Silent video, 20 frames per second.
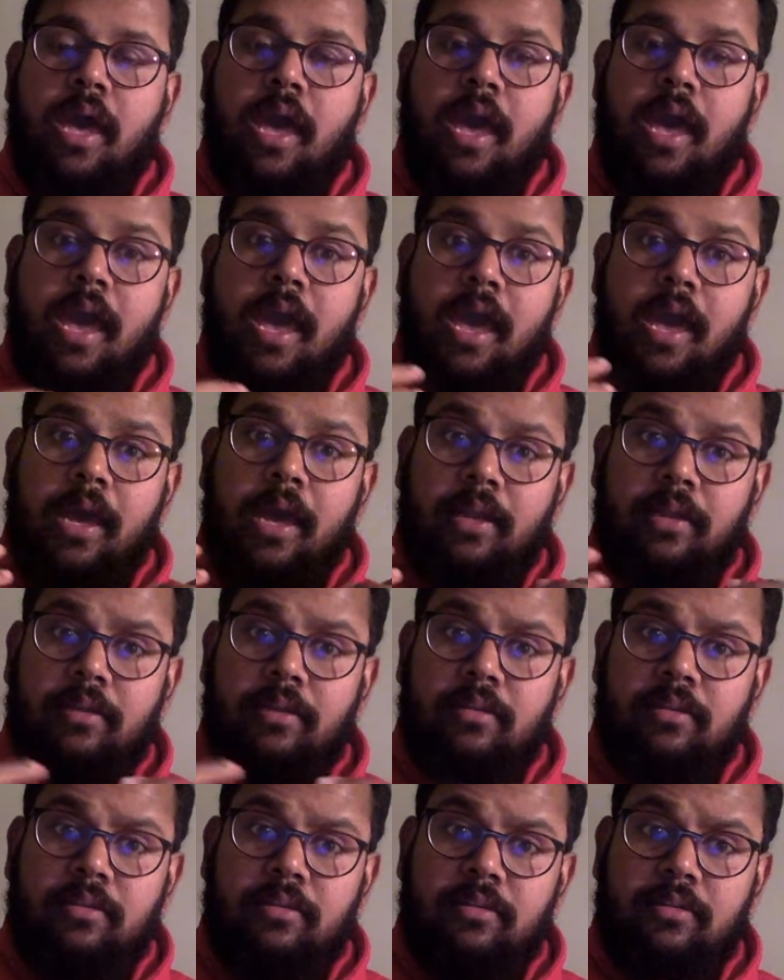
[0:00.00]

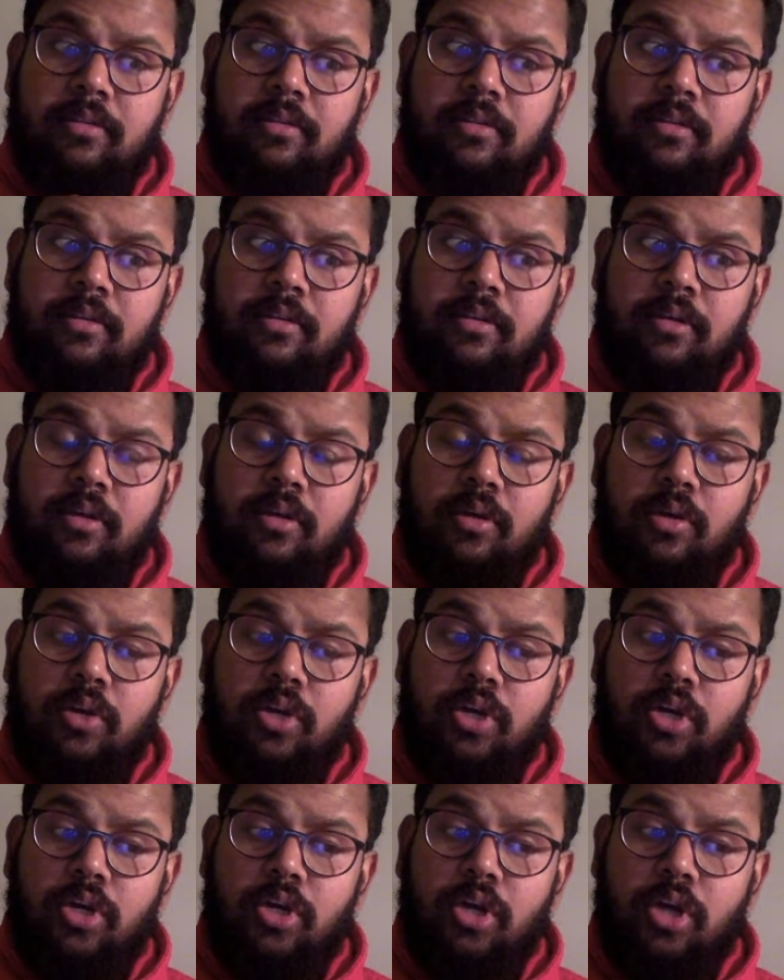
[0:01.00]
And
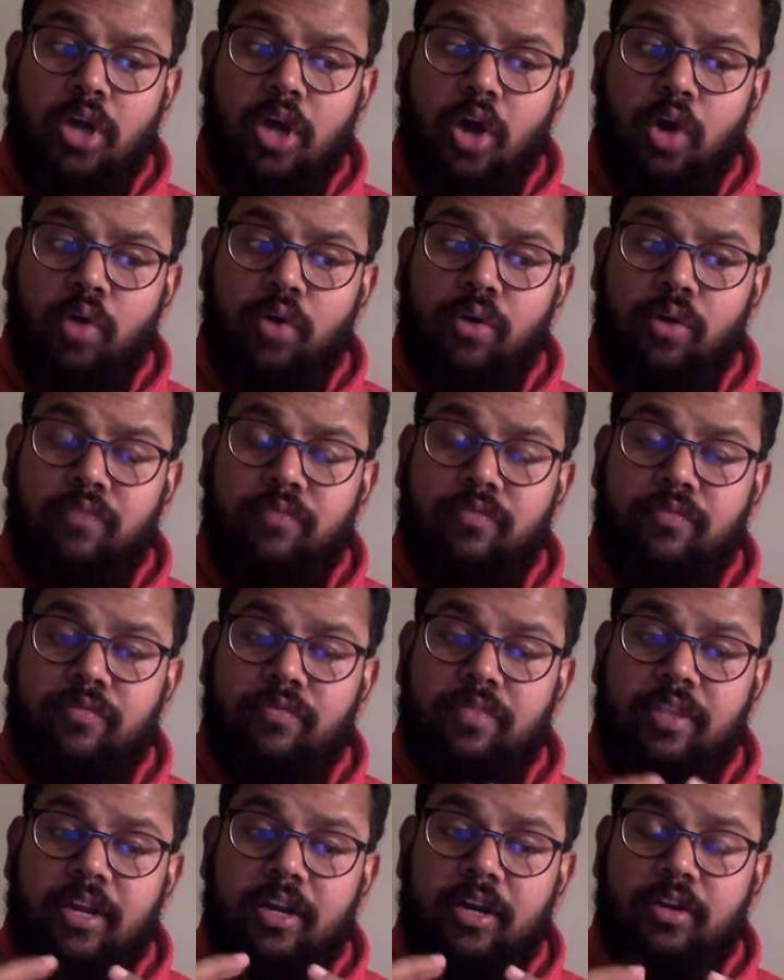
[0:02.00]

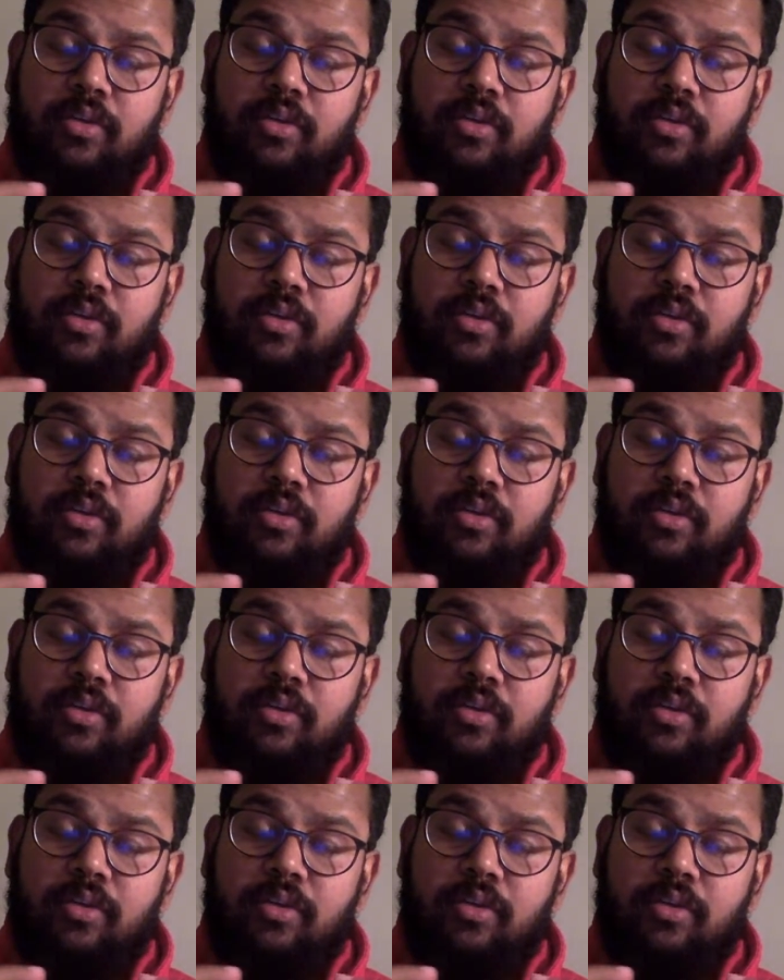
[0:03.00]
there